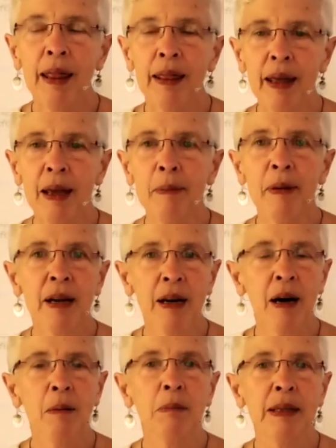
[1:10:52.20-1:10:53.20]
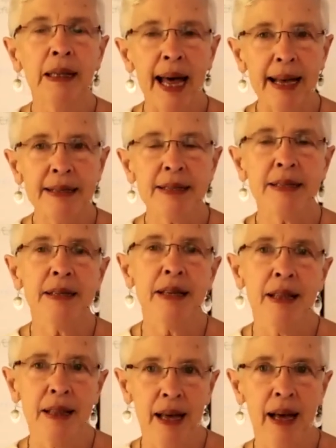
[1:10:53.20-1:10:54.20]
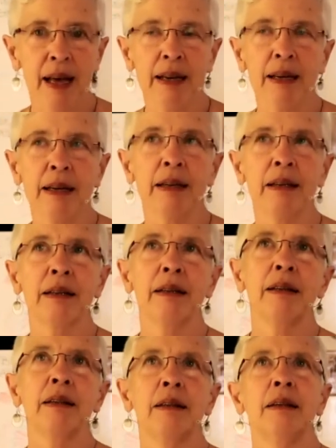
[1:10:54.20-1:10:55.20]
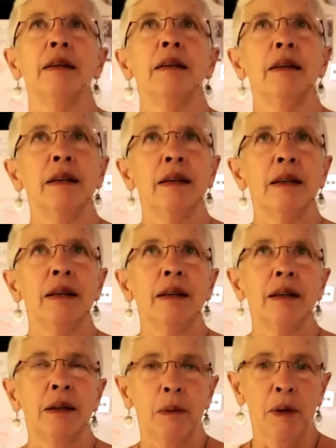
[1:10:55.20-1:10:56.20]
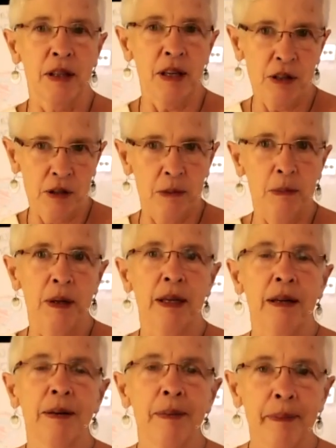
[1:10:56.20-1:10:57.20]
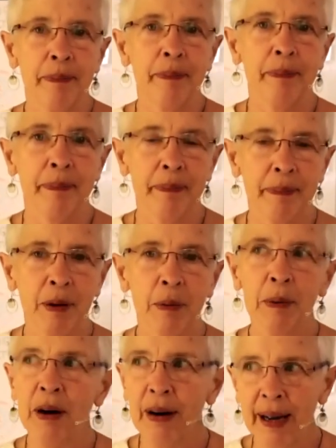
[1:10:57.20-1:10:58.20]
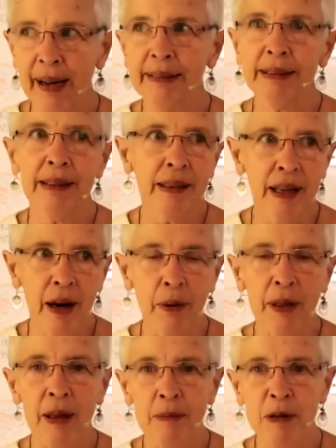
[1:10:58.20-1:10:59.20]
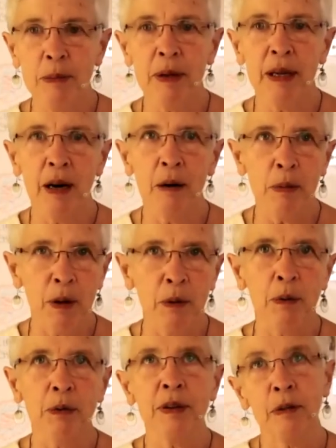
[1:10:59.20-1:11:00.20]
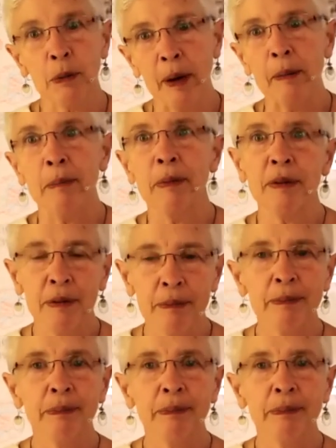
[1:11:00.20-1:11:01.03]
They become less than what they should be. We are actually allowing them to be abused and raped.